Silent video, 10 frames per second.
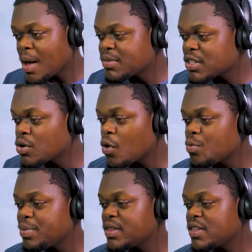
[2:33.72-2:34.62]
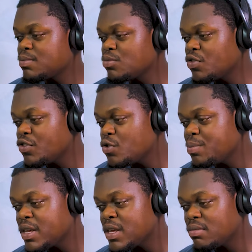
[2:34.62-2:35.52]
I'm just hoping this movie
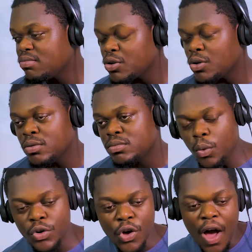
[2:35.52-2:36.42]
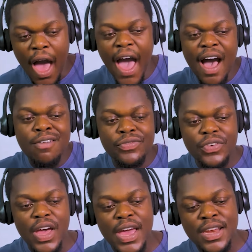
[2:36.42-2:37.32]
will be, you know, will not
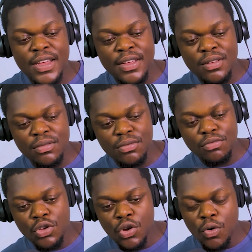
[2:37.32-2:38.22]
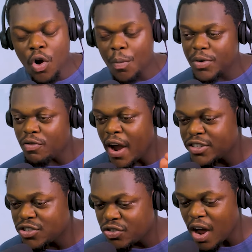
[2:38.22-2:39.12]
have any, you know,
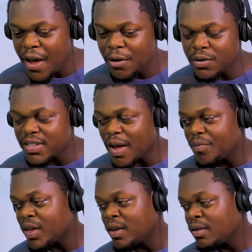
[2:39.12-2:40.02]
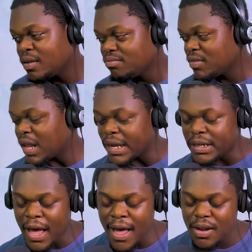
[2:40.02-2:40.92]
copyright strike or something
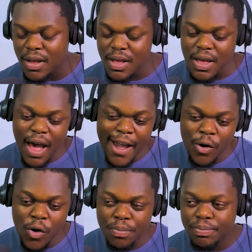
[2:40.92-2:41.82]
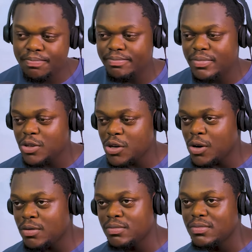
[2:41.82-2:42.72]
like that. I hope, you
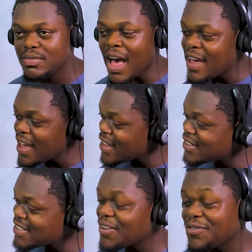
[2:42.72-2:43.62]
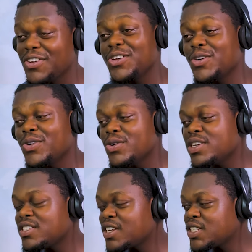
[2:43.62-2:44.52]
know, I edit the video
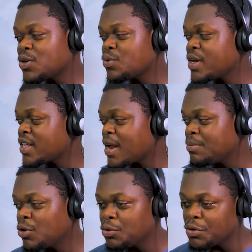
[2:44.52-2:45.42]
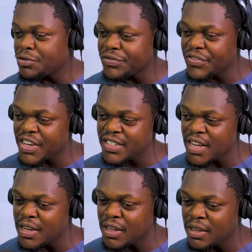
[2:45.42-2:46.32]
in such a way that I'm not going to
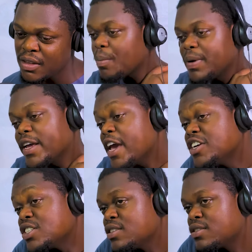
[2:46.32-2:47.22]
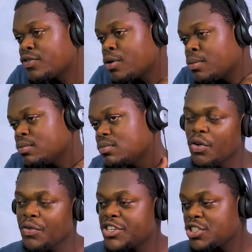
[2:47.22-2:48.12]
face any complications for
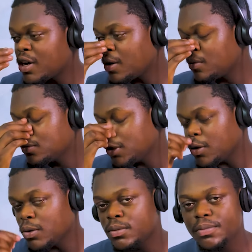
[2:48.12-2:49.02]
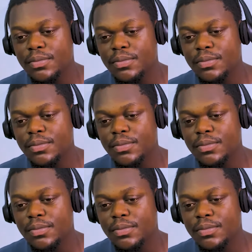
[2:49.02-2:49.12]
the original, you know,